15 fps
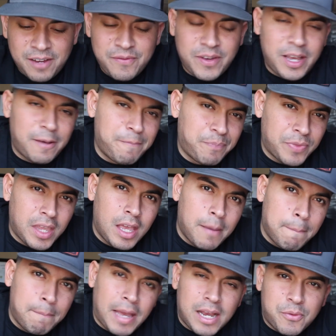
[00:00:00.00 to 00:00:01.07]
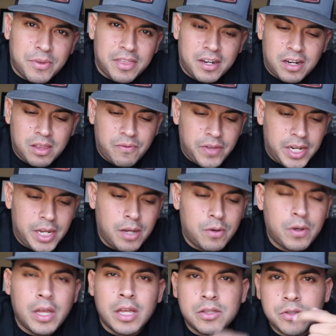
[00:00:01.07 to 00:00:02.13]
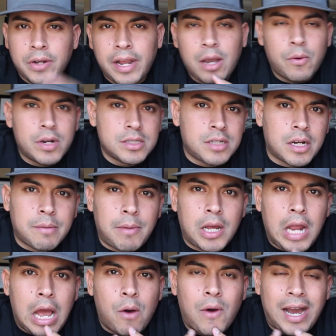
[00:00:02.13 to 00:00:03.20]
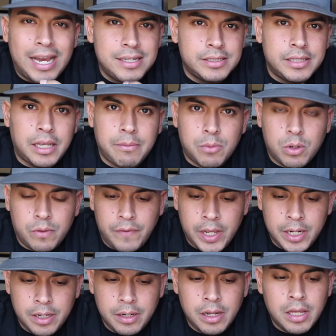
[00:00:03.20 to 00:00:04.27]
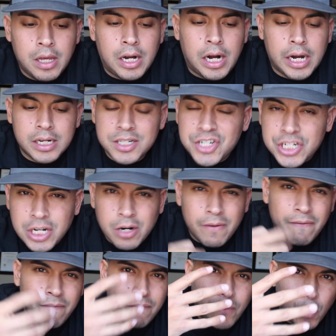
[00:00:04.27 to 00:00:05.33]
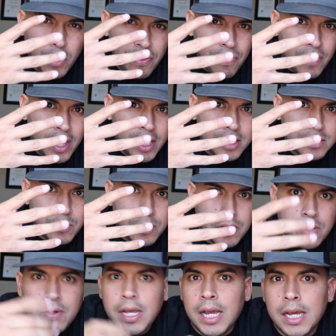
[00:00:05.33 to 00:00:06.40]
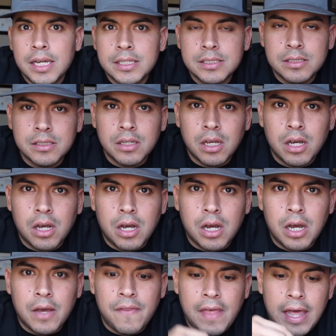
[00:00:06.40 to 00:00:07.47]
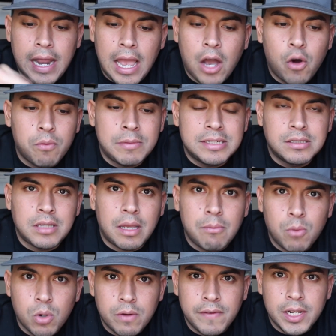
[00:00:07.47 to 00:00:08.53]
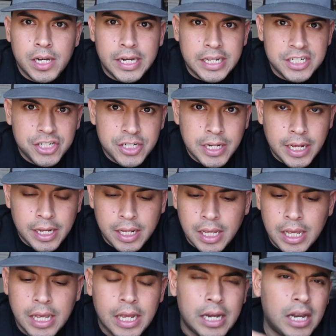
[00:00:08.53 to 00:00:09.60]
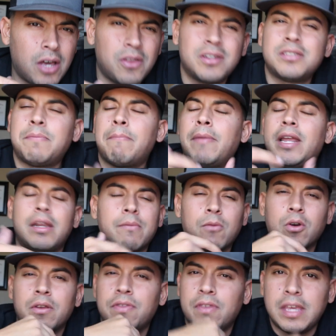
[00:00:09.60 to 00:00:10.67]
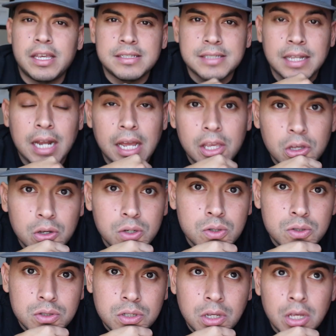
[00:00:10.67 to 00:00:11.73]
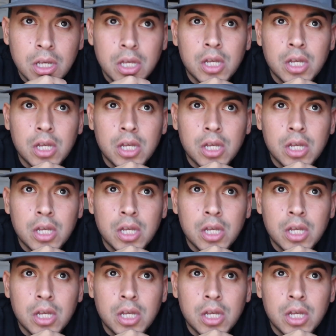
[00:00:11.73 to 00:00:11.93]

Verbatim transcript: High fam? Back with another video. Today I wanna talk about how I stay motivated. I'm gonna share four things with you guys that help me stay motivated each day. Now there's many more things that I use